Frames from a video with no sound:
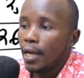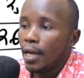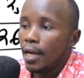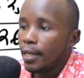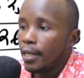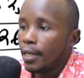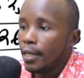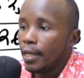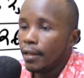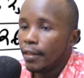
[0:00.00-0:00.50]

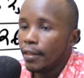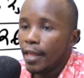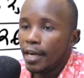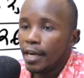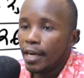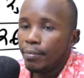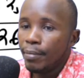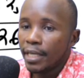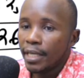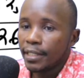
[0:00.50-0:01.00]
and
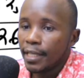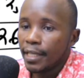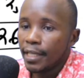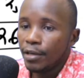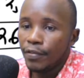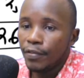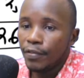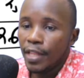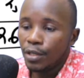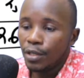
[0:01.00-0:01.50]
that marks the
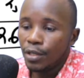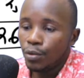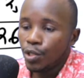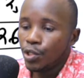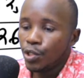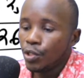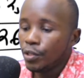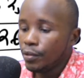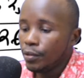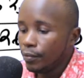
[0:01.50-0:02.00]
end of that
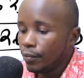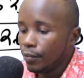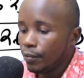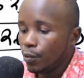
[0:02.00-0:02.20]
question.